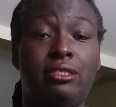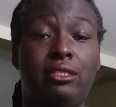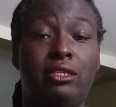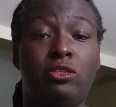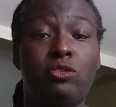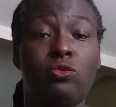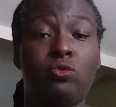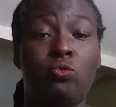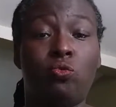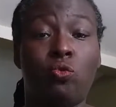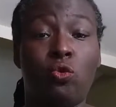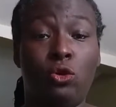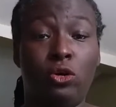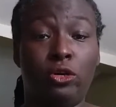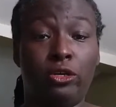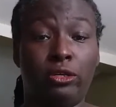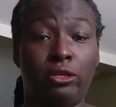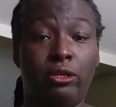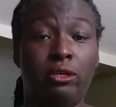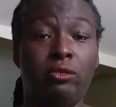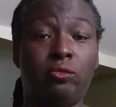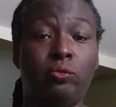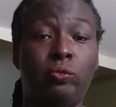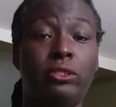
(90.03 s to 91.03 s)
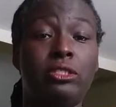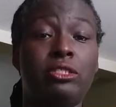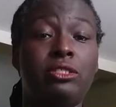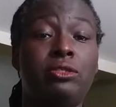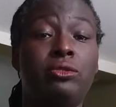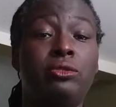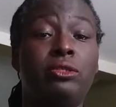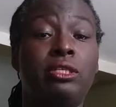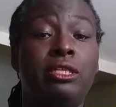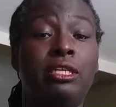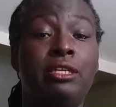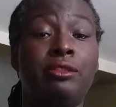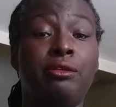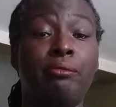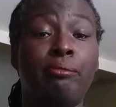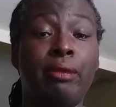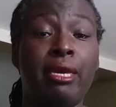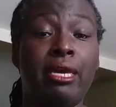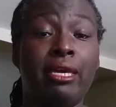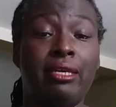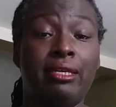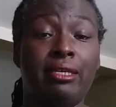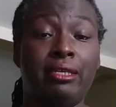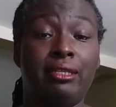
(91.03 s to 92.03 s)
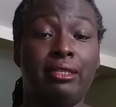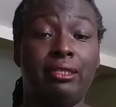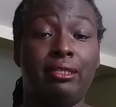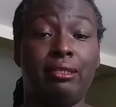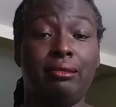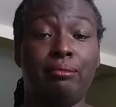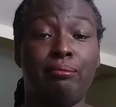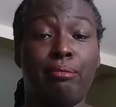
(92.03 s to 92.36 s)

There's water, which you can either make